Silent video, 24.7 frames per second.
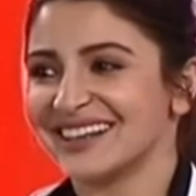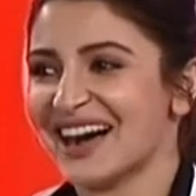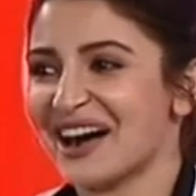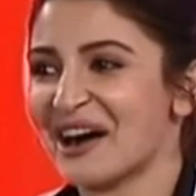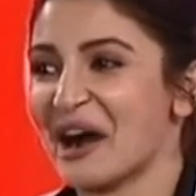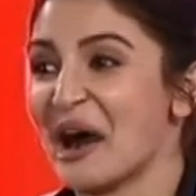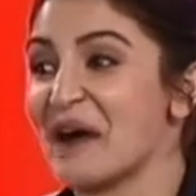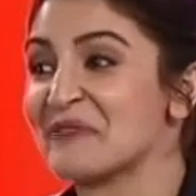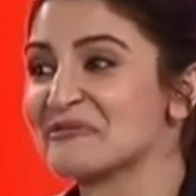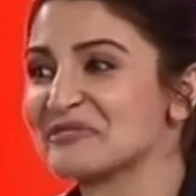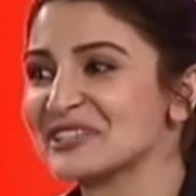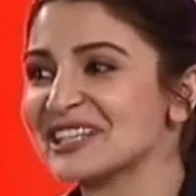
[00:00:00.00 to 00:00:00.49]

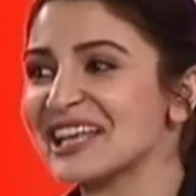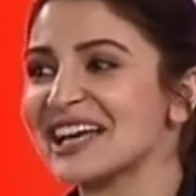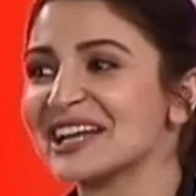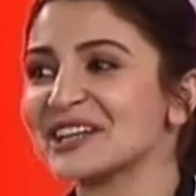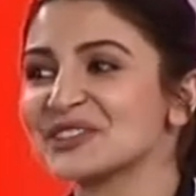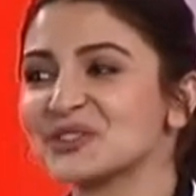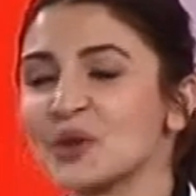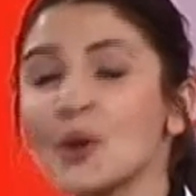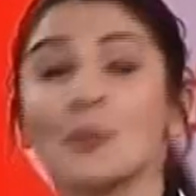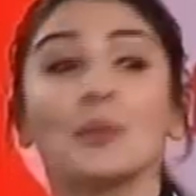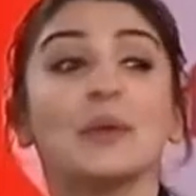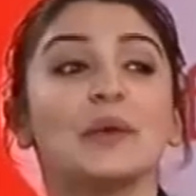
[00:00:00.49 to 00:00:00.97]
after that I
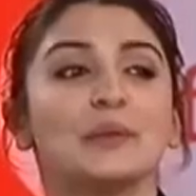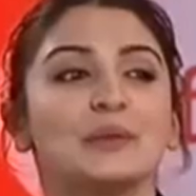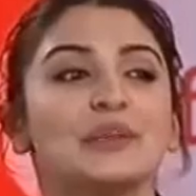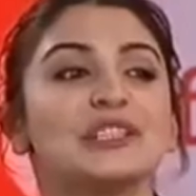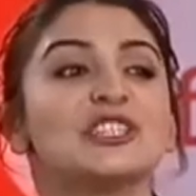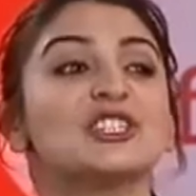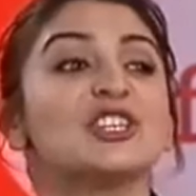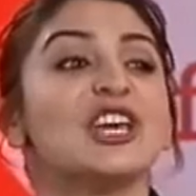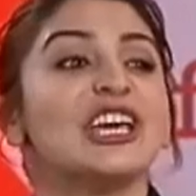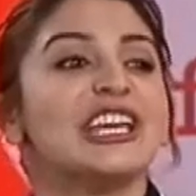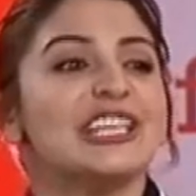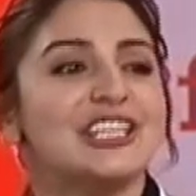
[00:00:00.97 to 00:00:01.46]
saw people
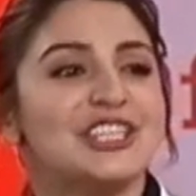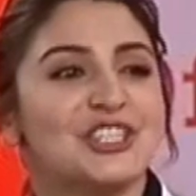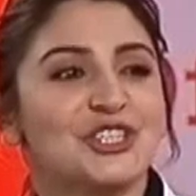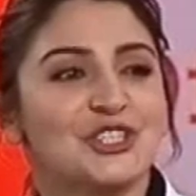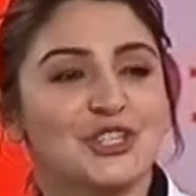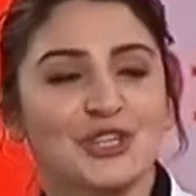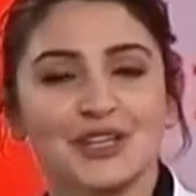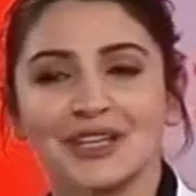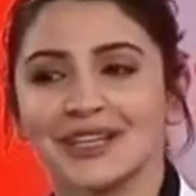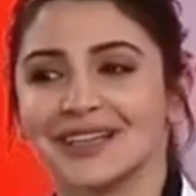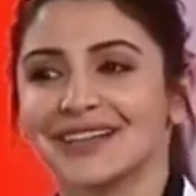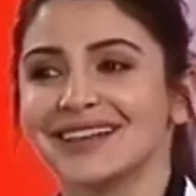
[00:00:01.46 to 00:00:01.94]
change.
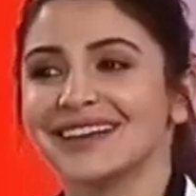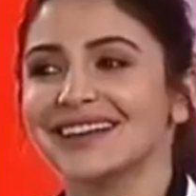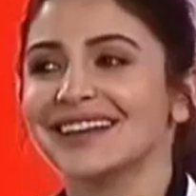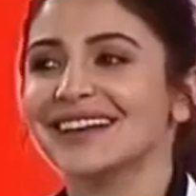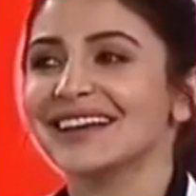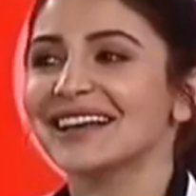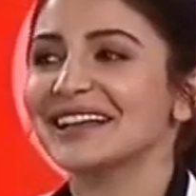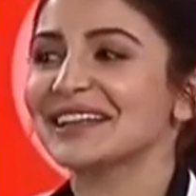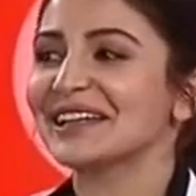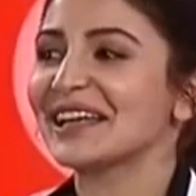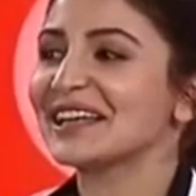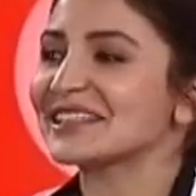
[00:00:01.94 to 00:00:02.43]

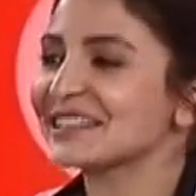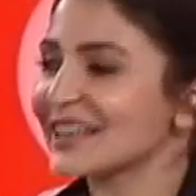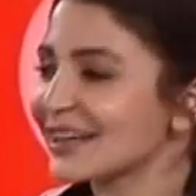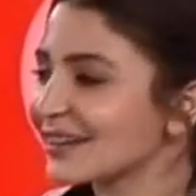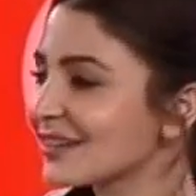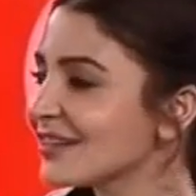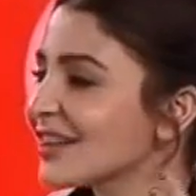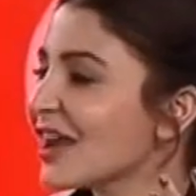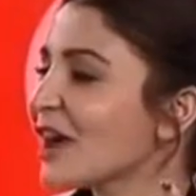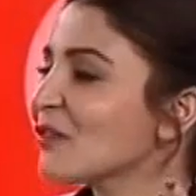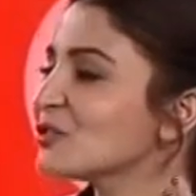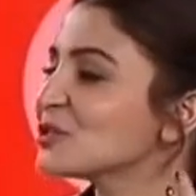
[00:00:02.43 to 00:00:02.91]
Like,
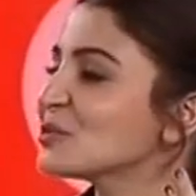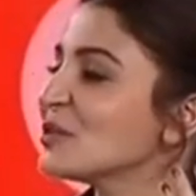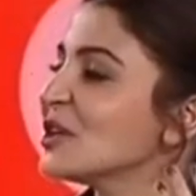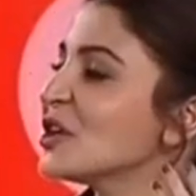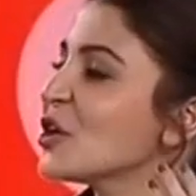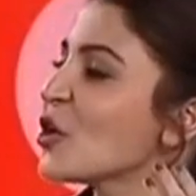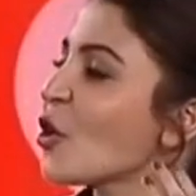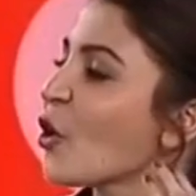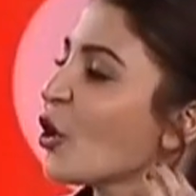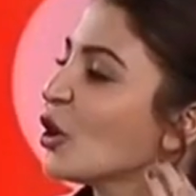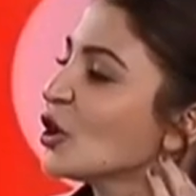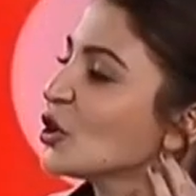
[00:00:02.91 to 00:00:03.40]
suddenly I was being
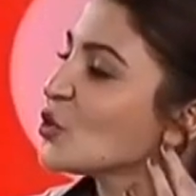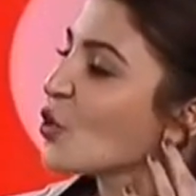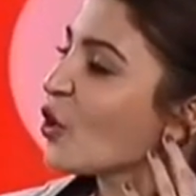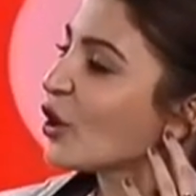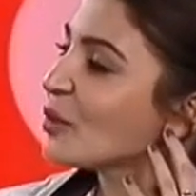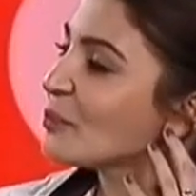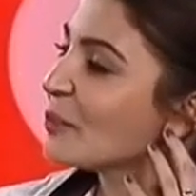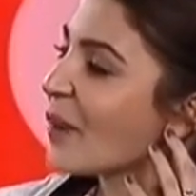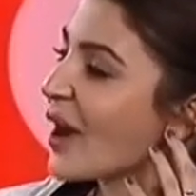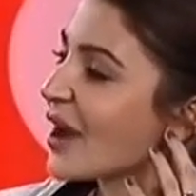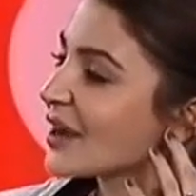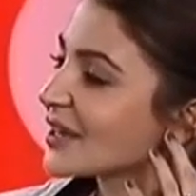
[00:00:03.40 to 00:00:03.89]
called to all
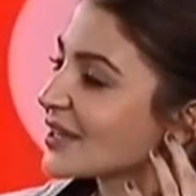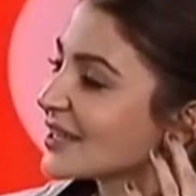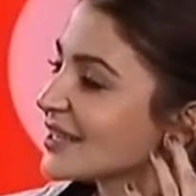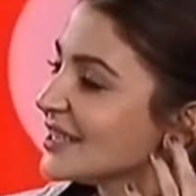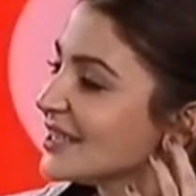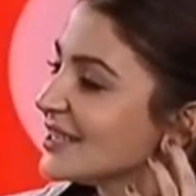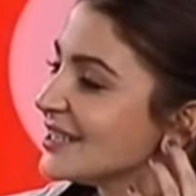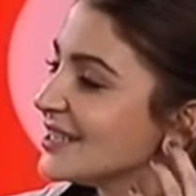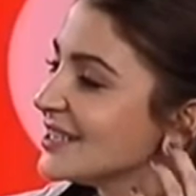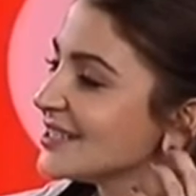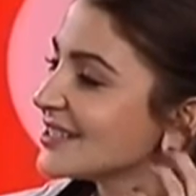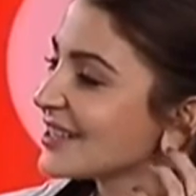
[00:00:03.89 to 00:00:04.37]

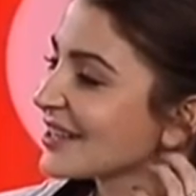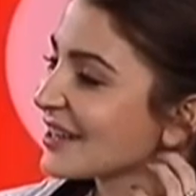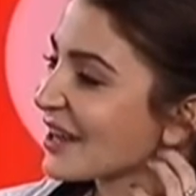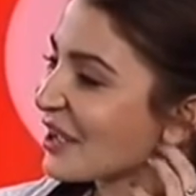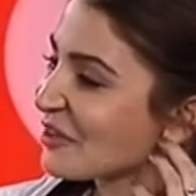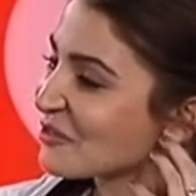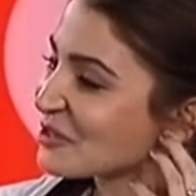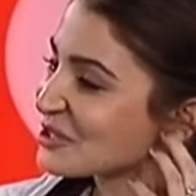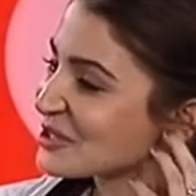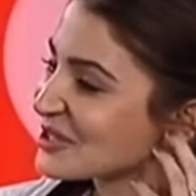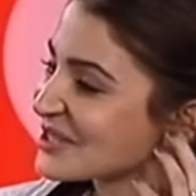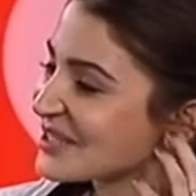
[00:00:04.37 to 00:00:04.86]
parties and I
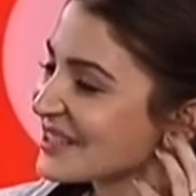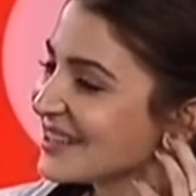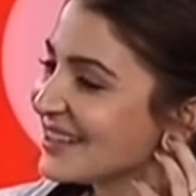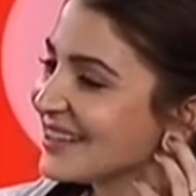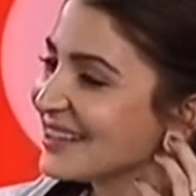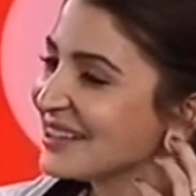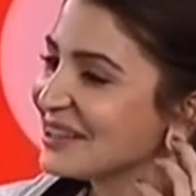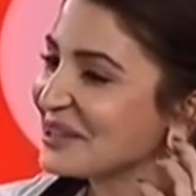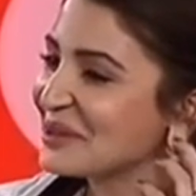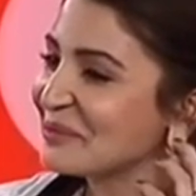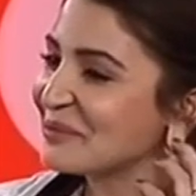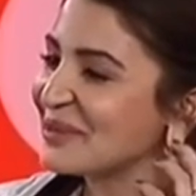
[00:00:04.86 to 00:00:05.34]
was
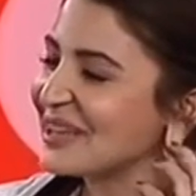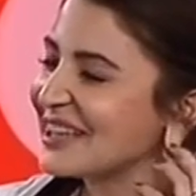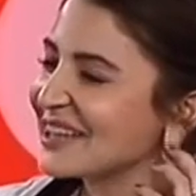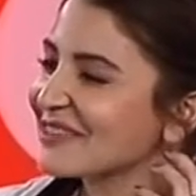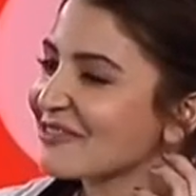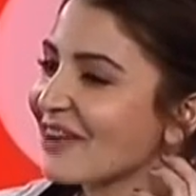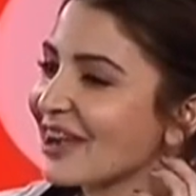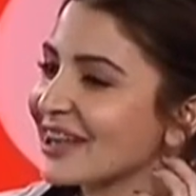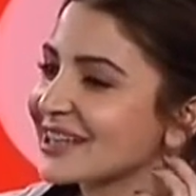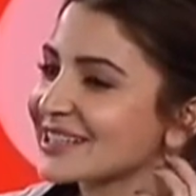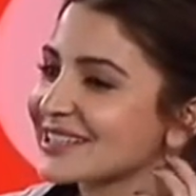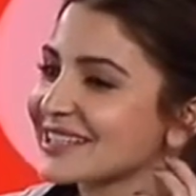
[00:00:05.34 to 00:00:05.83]
being
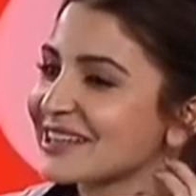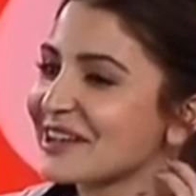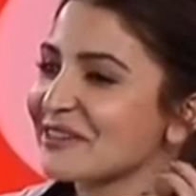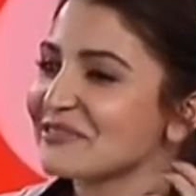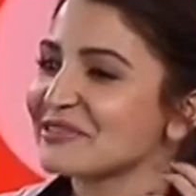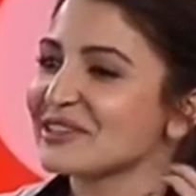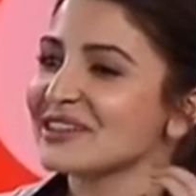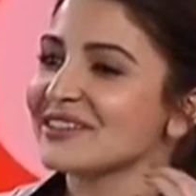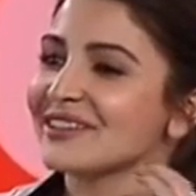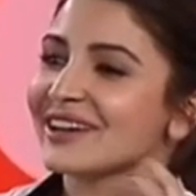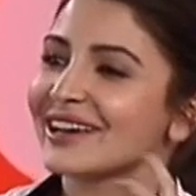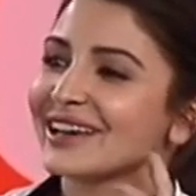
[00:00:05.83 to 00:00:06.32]
invited
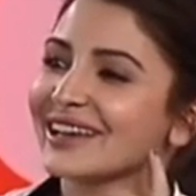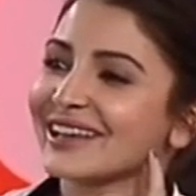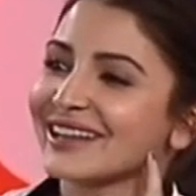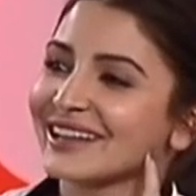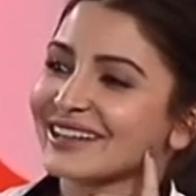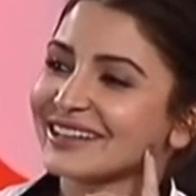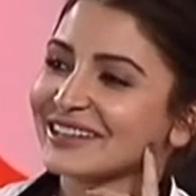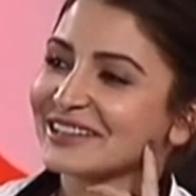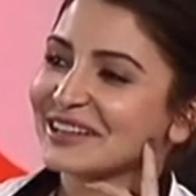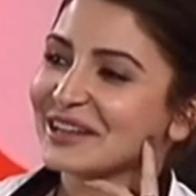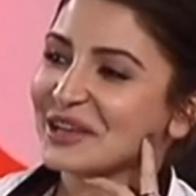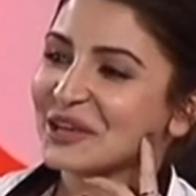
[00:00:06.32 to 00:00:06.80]
everywhere
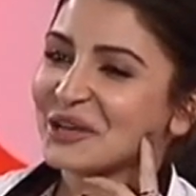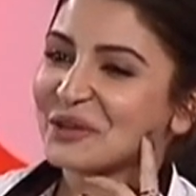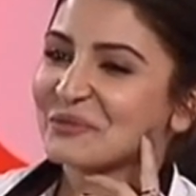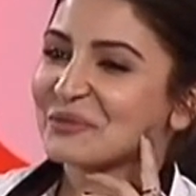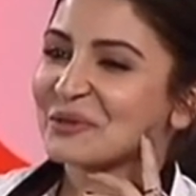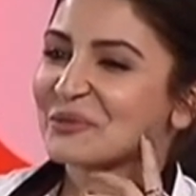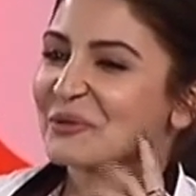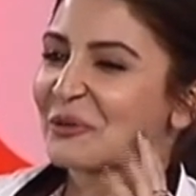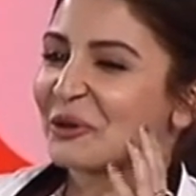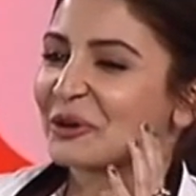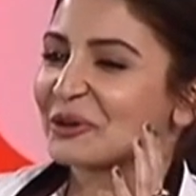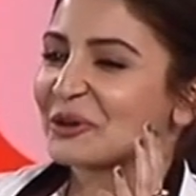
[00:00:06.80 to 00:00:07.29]
and
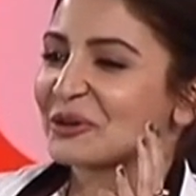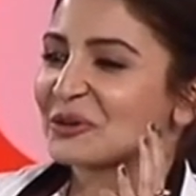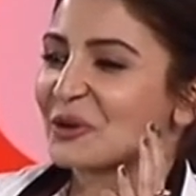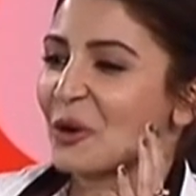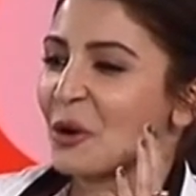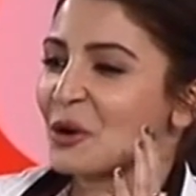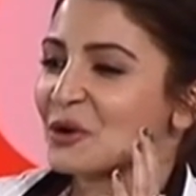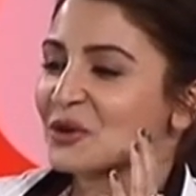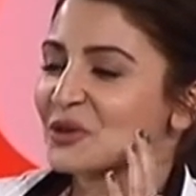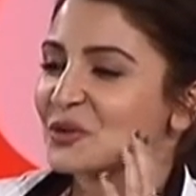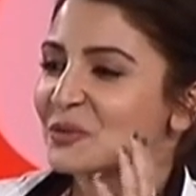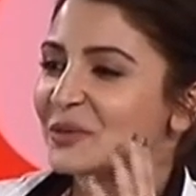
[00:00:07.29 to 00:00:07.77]
people wanted to
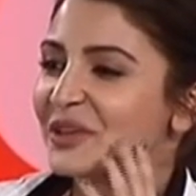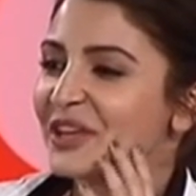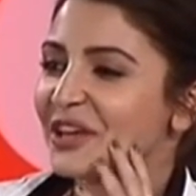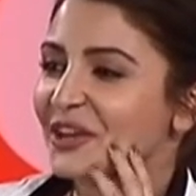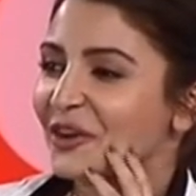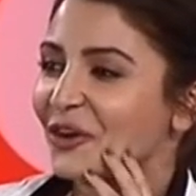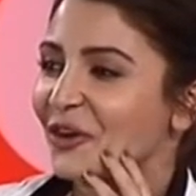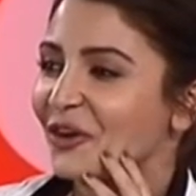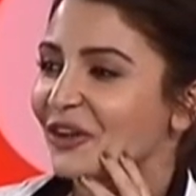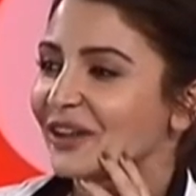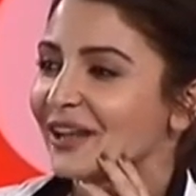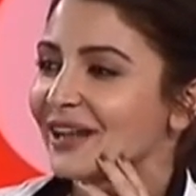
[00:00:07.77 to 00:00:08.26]
talk to me and
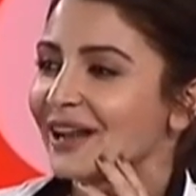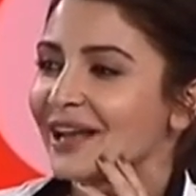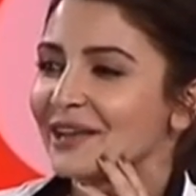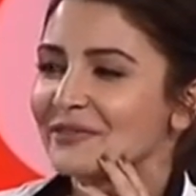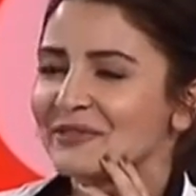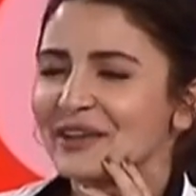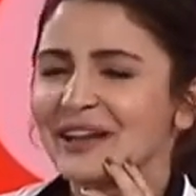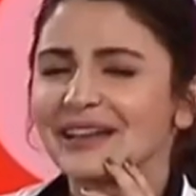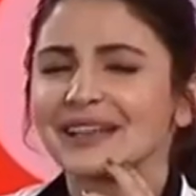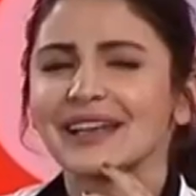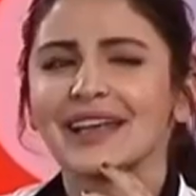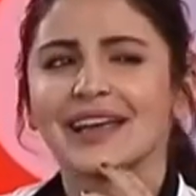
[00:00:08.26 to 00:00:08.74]
all, and I
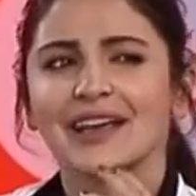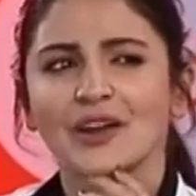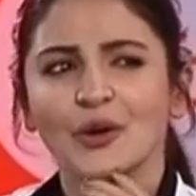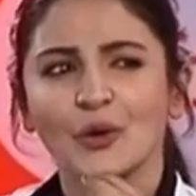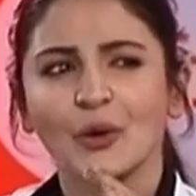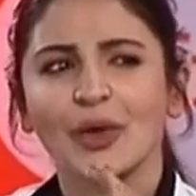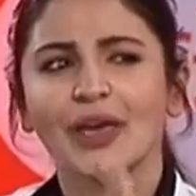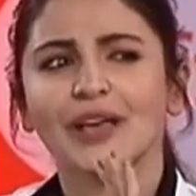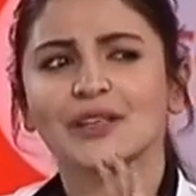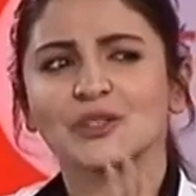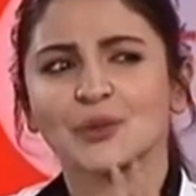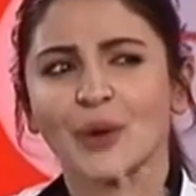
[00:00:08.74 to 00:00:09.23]
felt like,
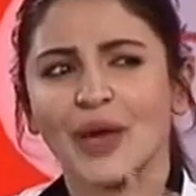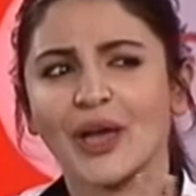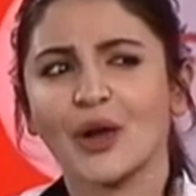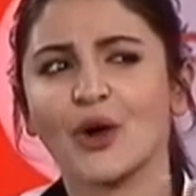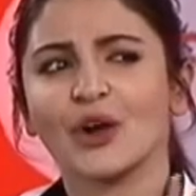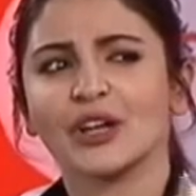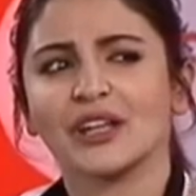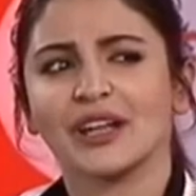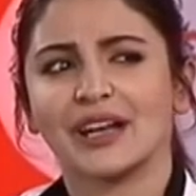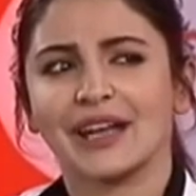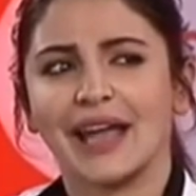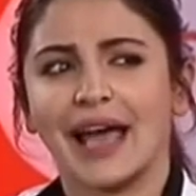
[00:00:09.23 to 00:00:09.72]
okay, so I
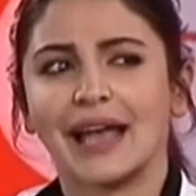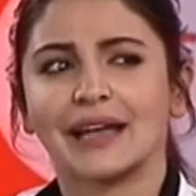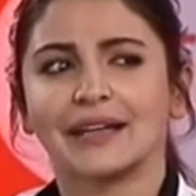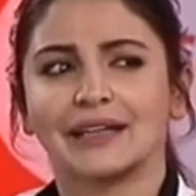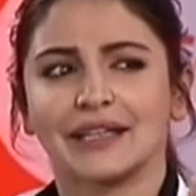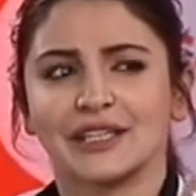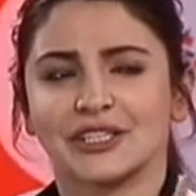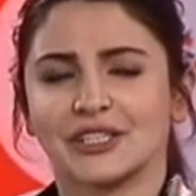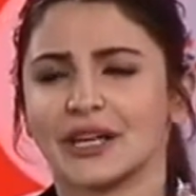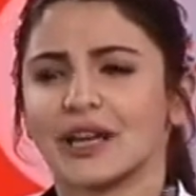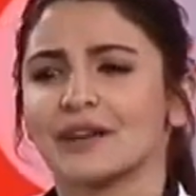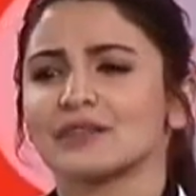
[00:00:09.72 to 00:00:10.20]
got a reality check.